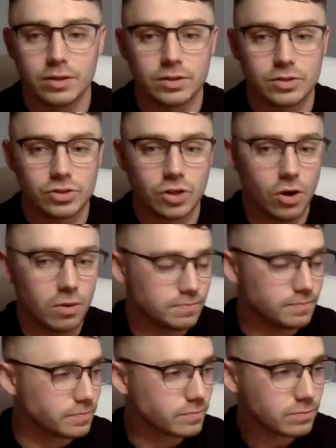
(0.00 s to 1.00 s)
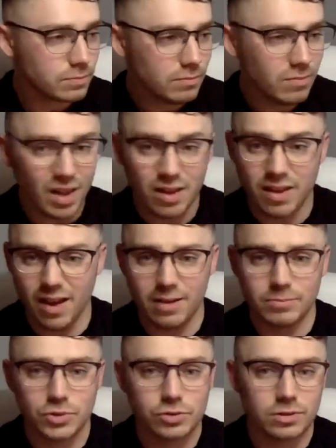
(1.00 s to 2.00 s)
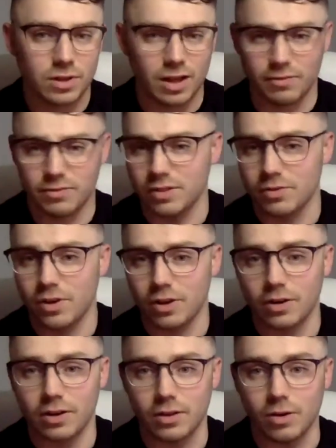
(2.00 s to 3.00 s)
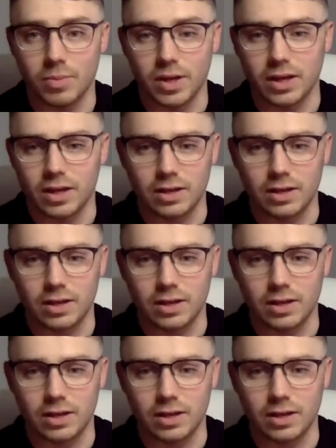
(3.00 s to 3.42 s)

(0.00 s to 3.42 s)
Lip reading: So yeah, I'm just like, obviously I've gone on a little bit.